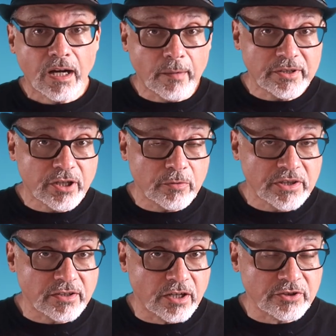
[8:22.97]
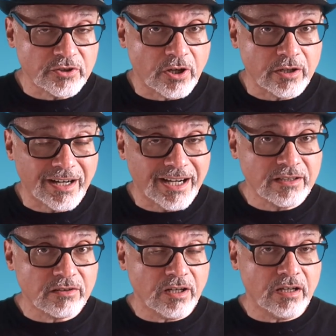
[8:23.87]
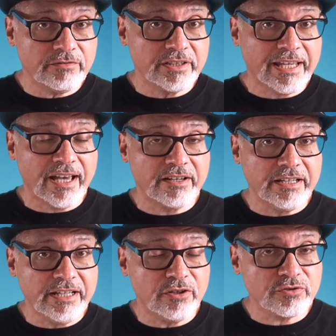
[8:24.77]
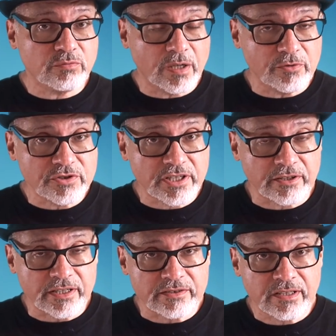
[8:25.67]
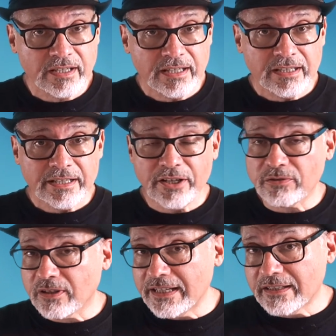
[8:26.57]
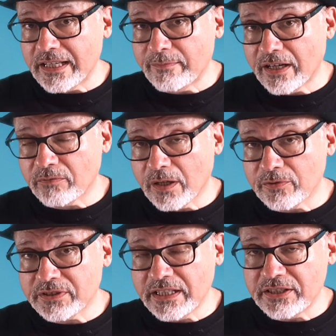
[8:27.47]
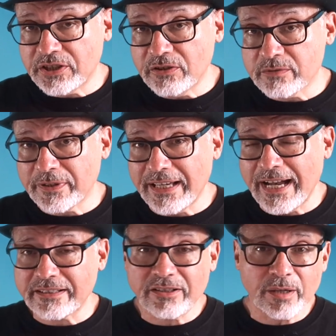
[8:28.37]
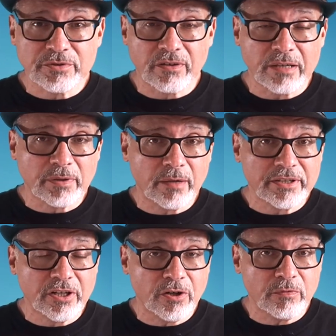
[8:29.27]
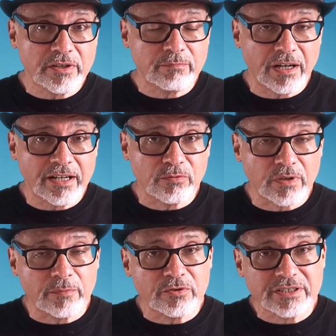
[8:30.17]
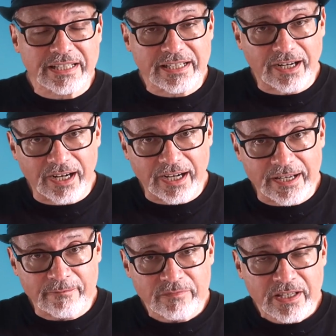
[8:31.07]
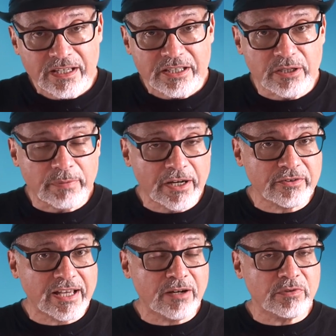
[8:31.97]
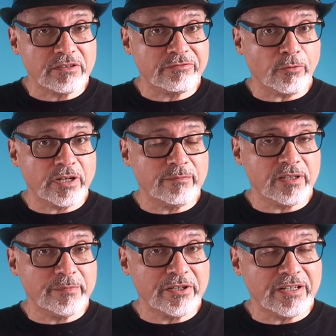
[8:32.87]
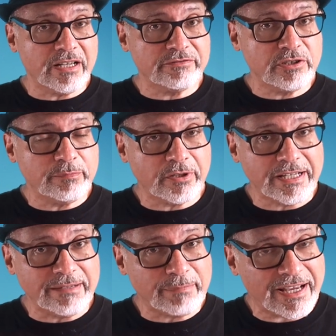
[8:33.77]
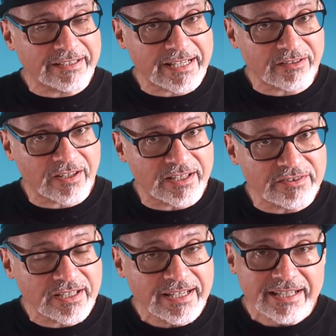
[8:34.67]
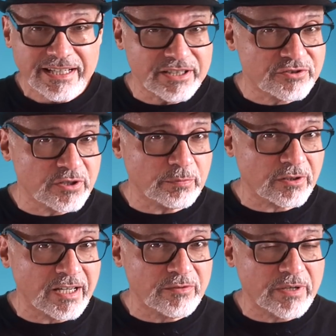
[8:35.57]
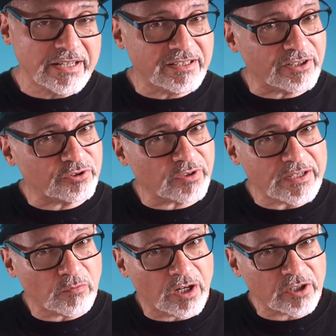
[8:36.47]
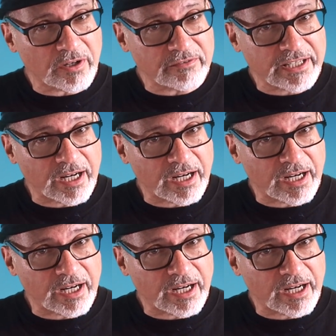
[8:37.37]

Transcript: I'm going to go with an underdog. I love the Canon EOS Rebel series. Here lately, my Rebel T2 has been acting up, so I'd probably go with my Rebel TI. You pair that with a 40mm f2.8 pancake lens, it's super lightweight and a great walk-around